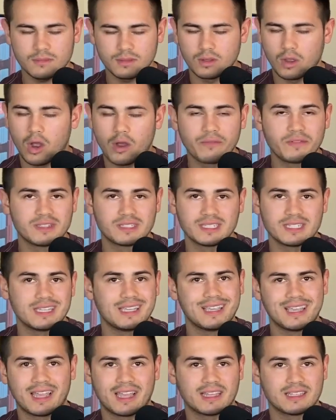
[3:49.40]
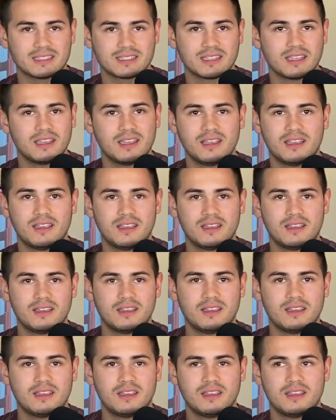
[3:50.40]
obviously he has
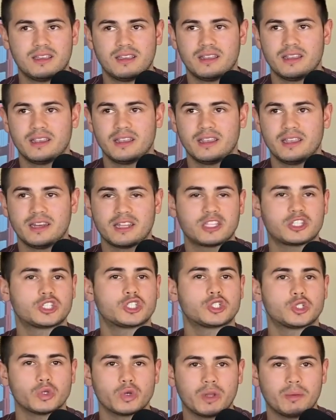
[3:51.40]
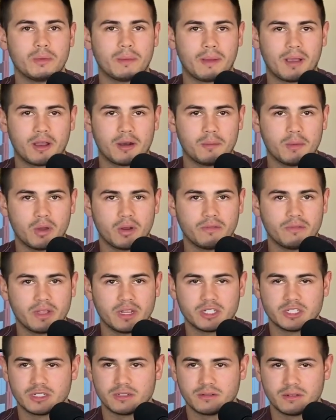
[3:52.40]
an extreme amount of
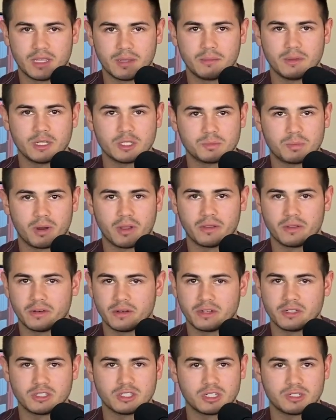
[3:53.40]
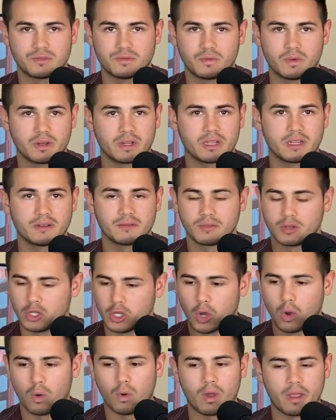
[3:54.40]
motivation, him and his brother, to just freaking
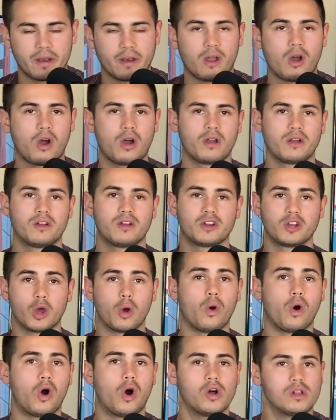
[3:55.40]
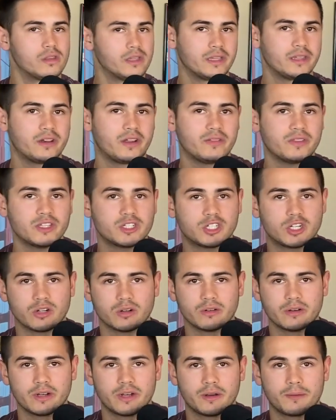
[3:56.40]
go all in on this
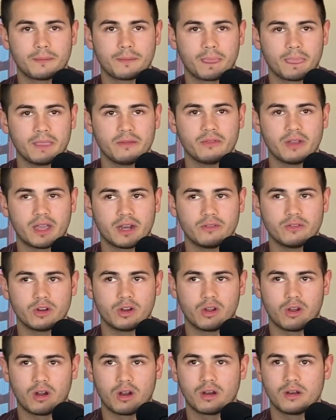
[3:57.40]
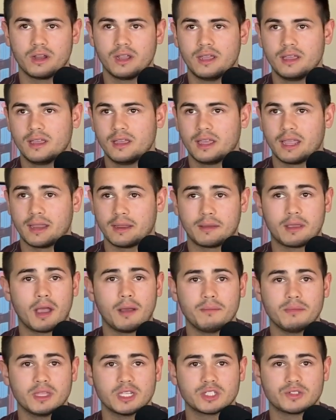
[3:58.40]
career, live out of a car, and
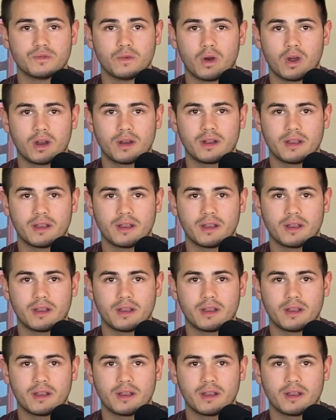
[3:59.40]
come this far,